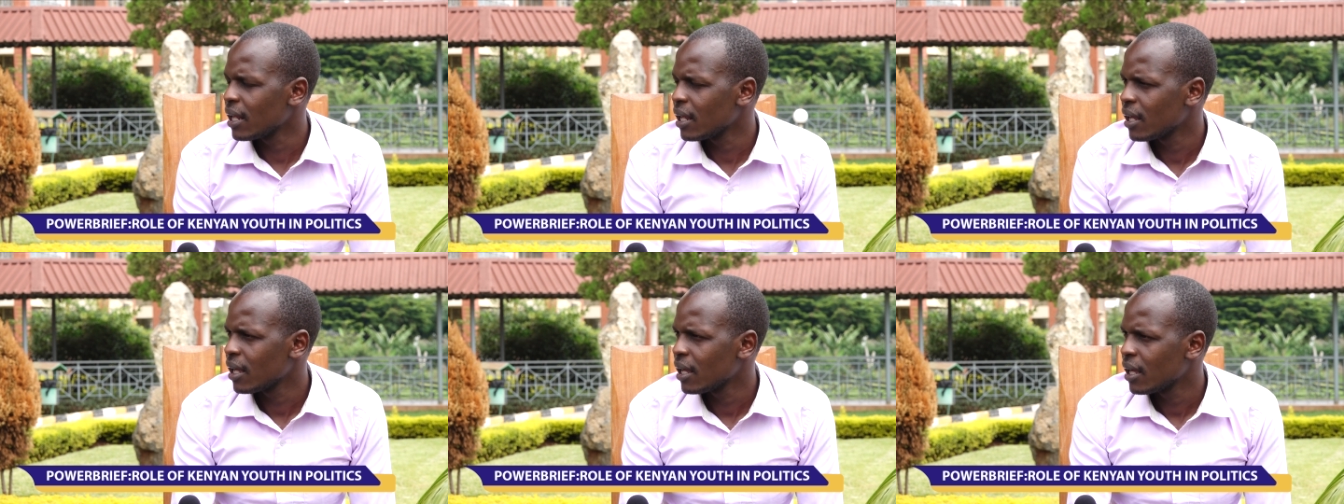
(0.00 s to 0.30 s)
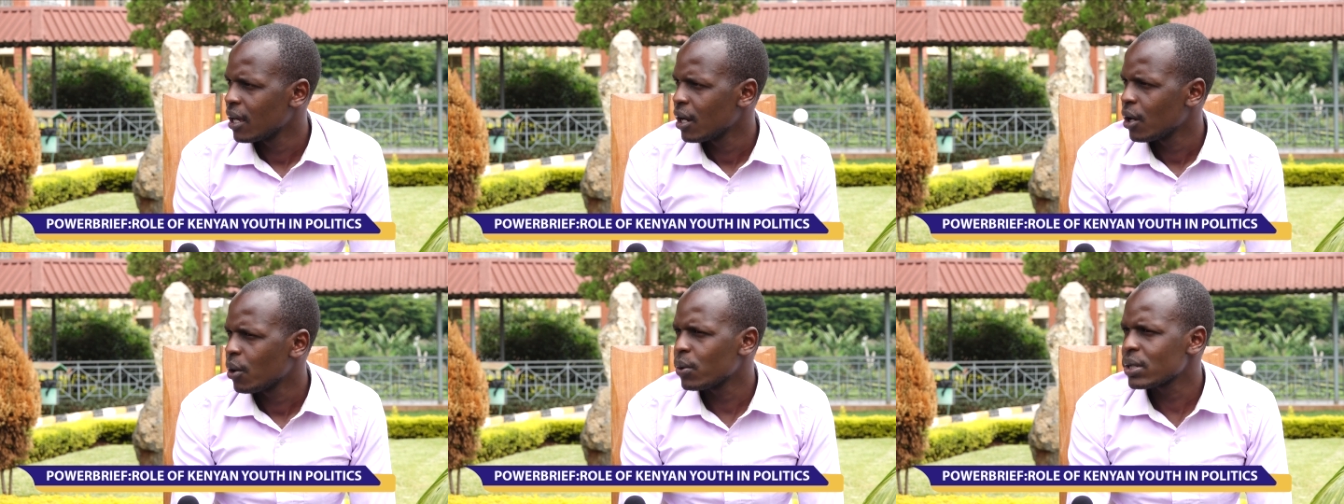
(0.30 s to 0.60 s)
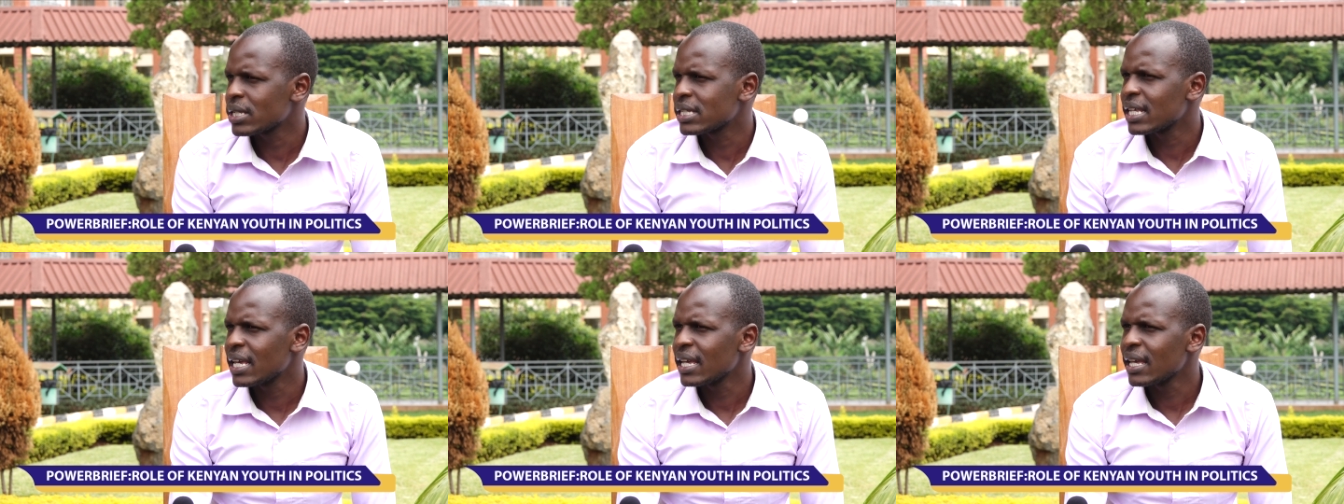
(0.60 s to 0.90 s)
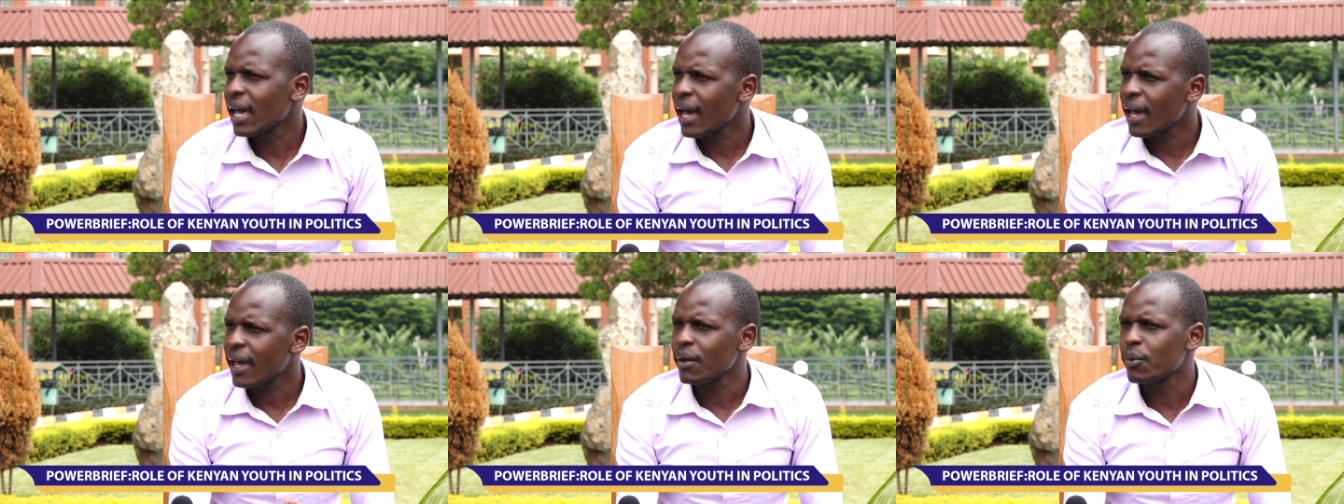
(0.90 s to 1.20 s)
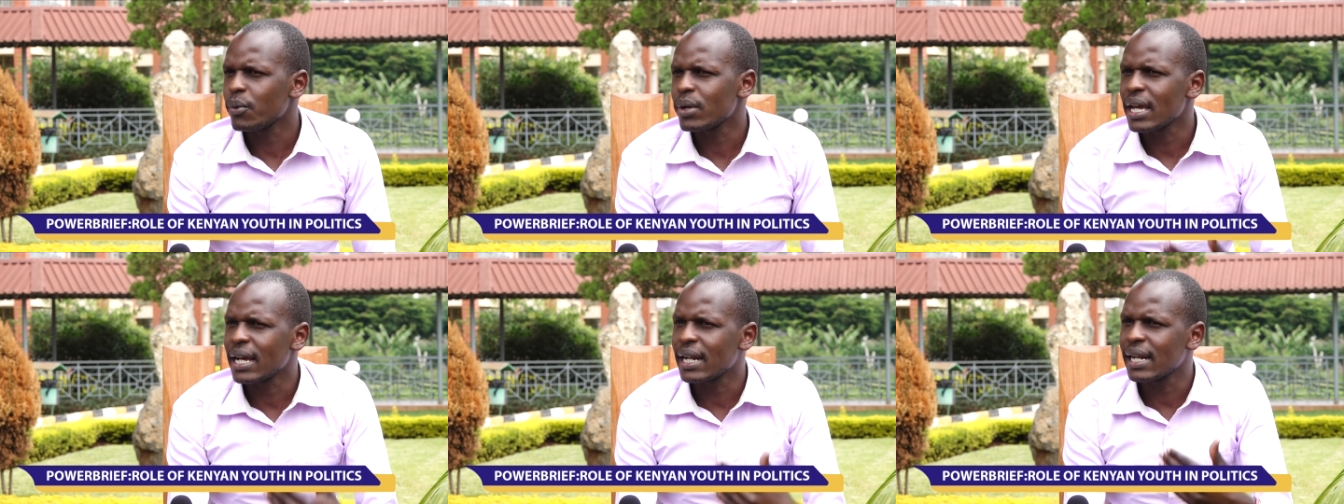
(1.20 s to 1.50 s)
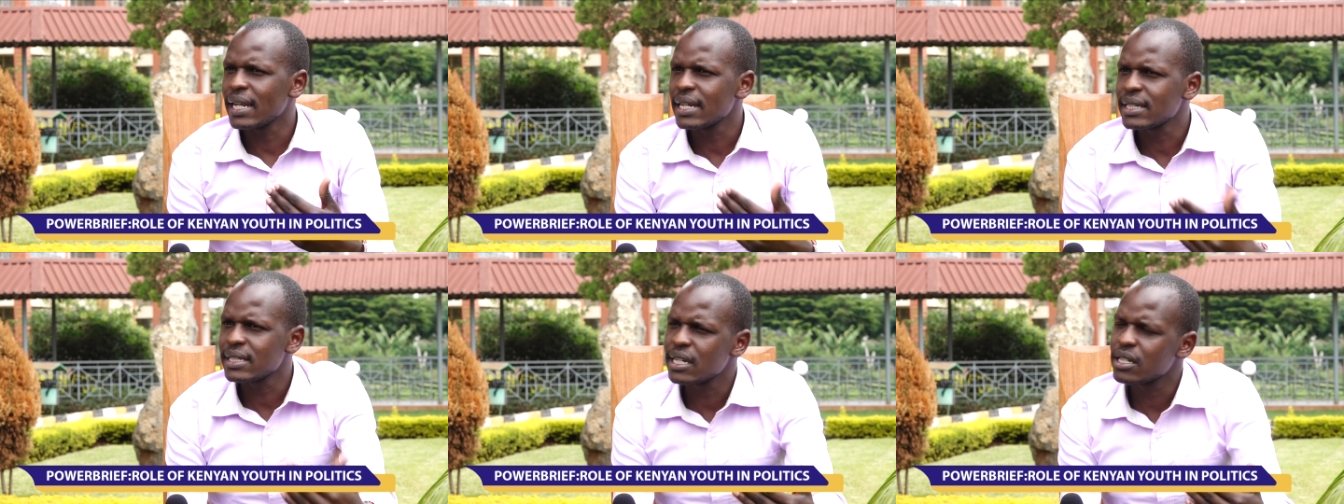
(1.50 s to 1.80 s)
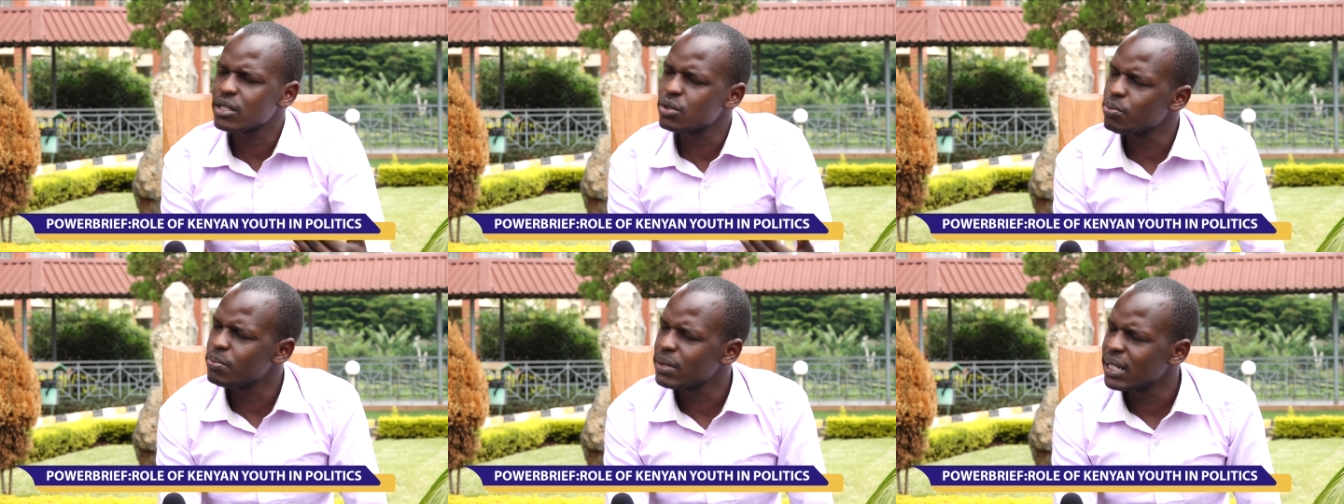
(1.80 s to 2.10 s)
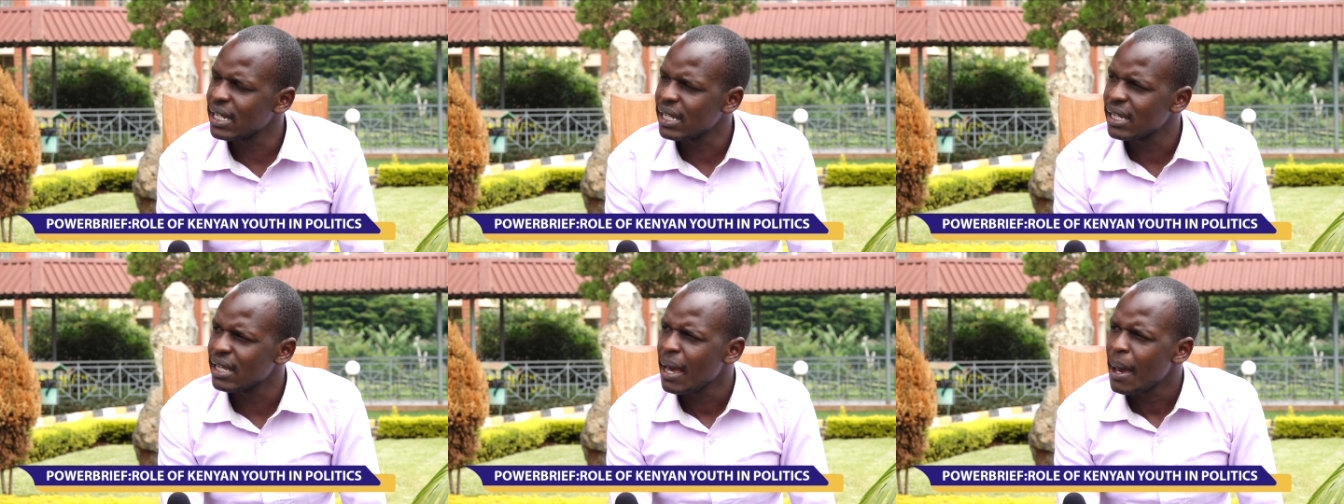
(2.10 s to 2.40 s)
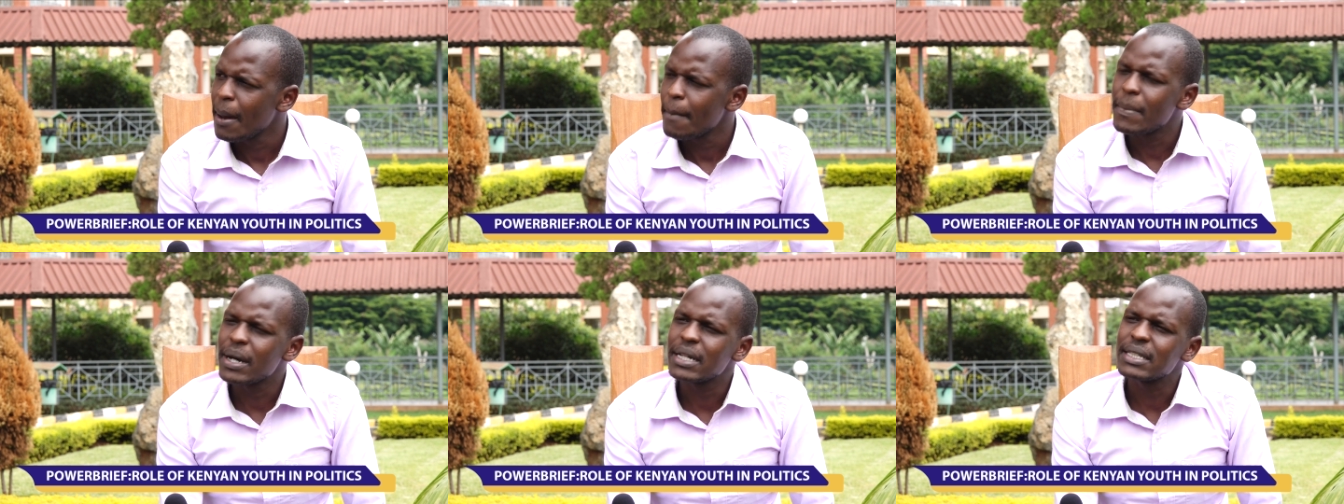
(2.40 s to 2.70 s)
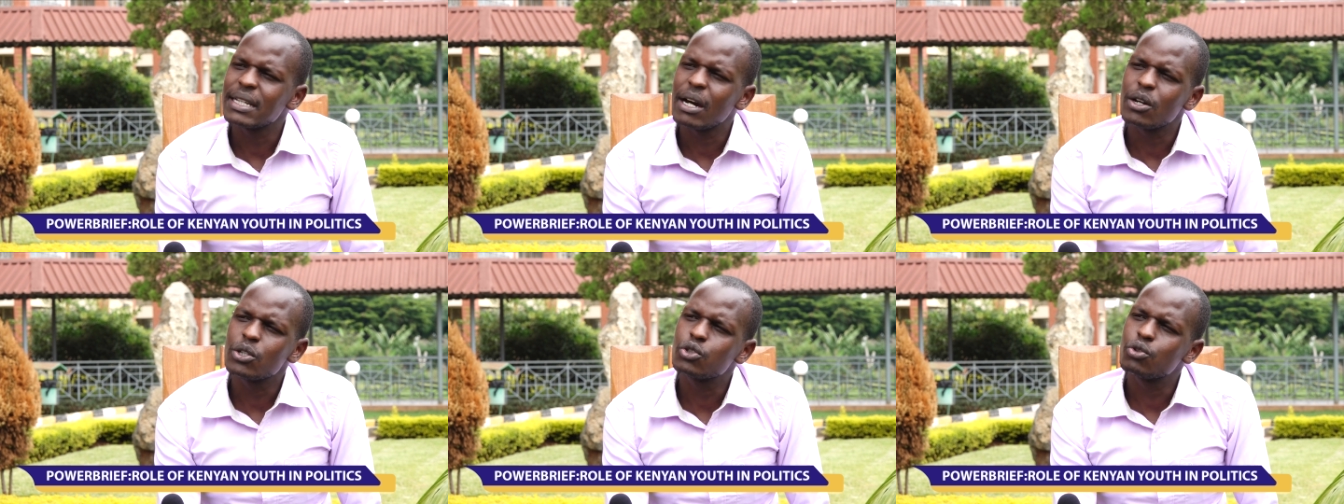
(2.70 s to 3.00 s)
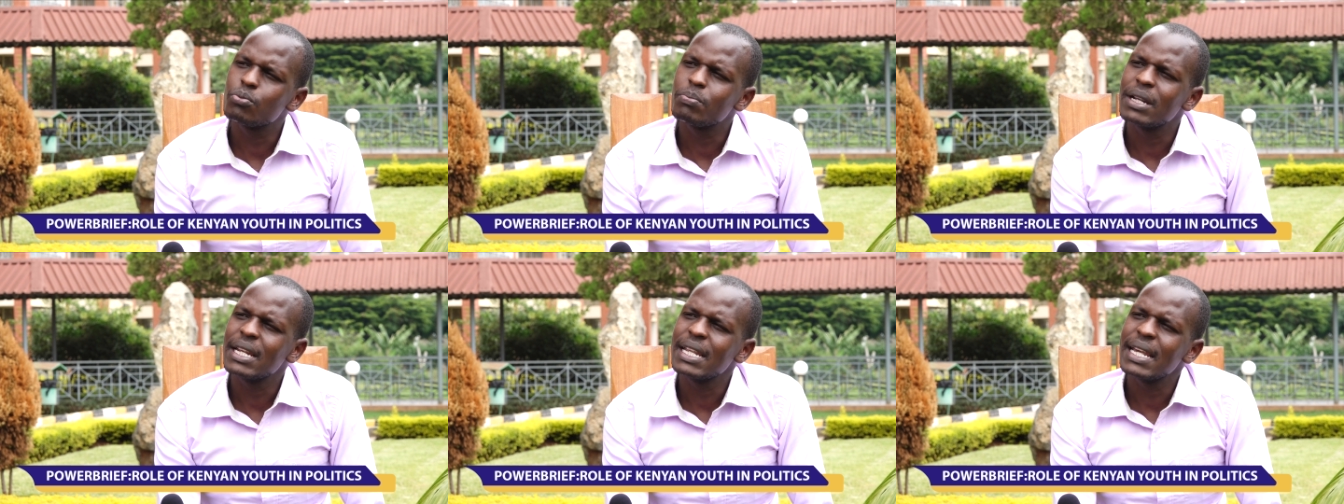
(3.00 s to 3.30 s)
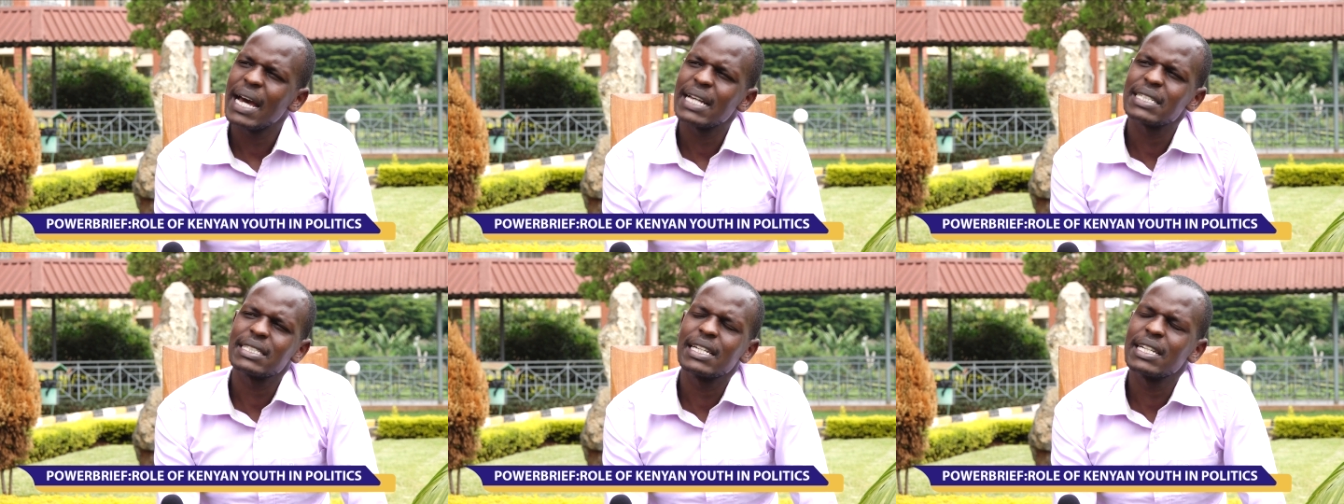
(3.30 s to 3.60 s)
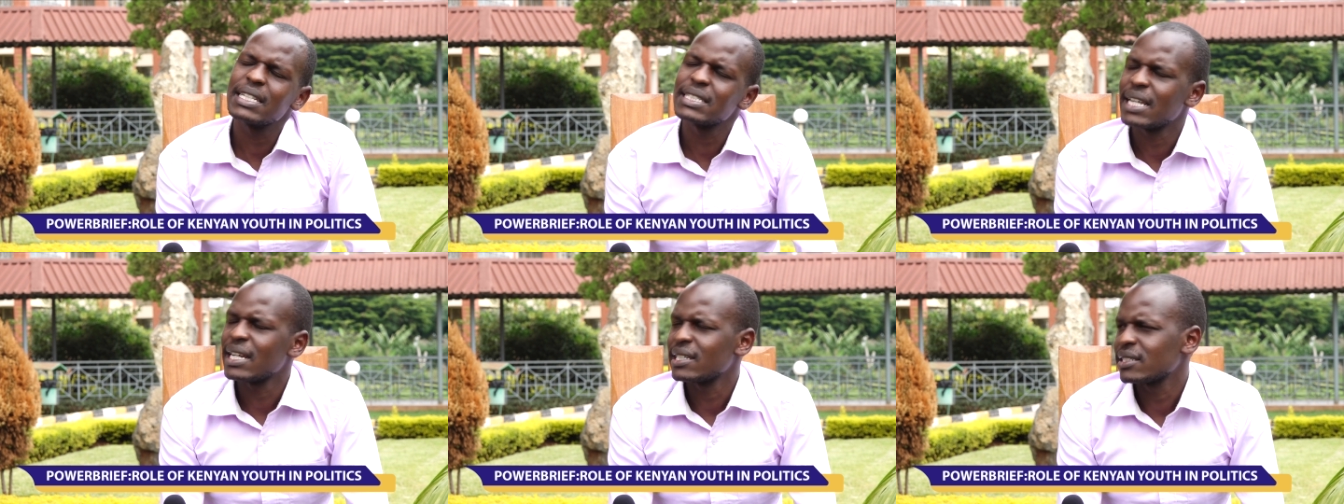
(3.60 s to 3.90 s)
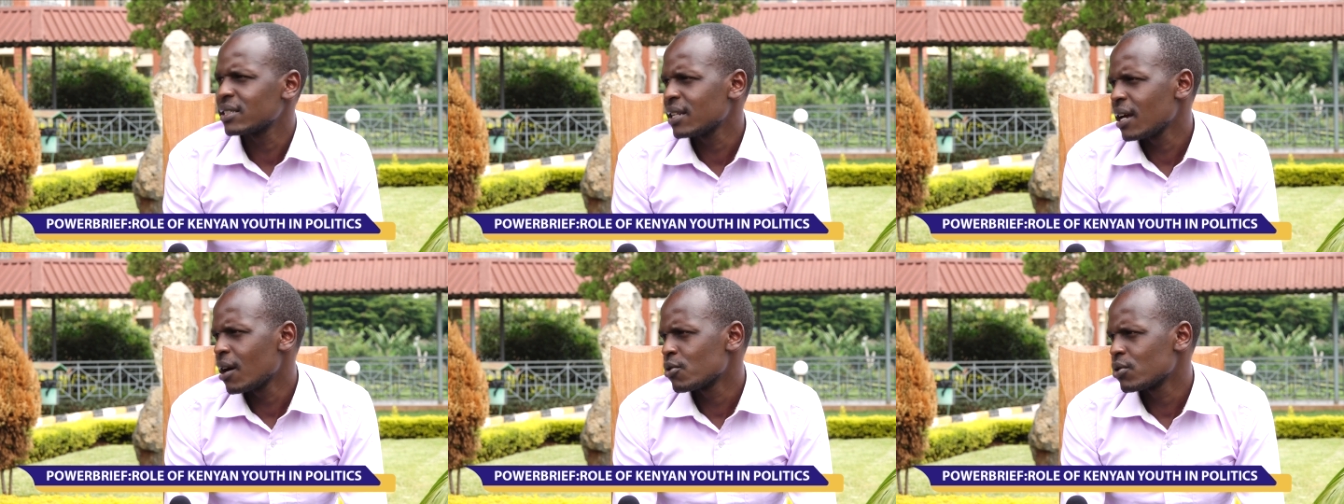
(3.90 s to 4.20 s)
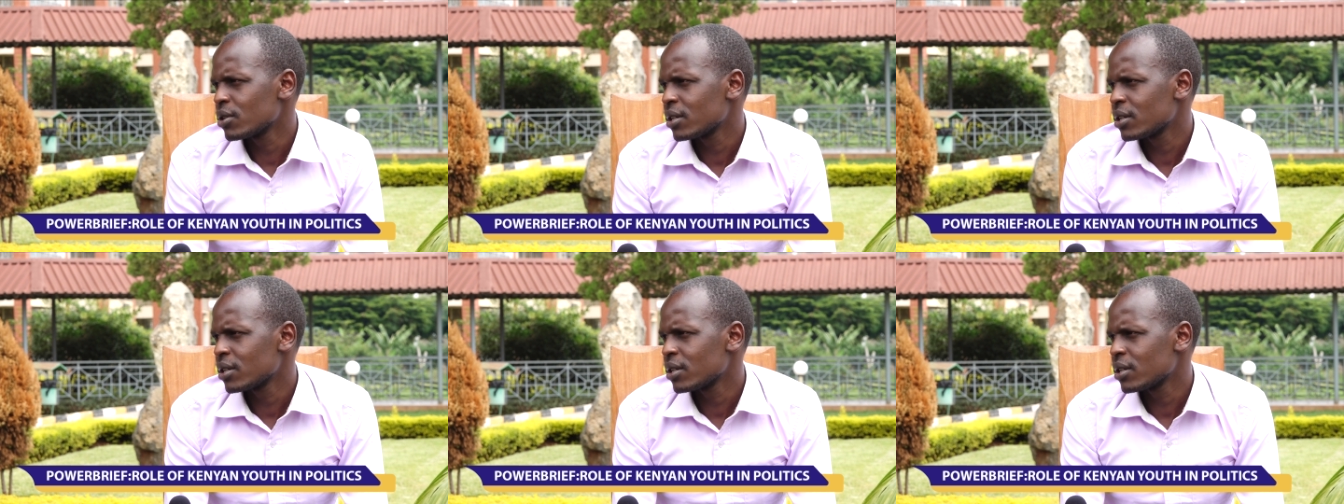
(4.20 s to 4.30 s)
Mm -hmm. We say, hey, we elected Jubilee, but now Jubilee has let us down.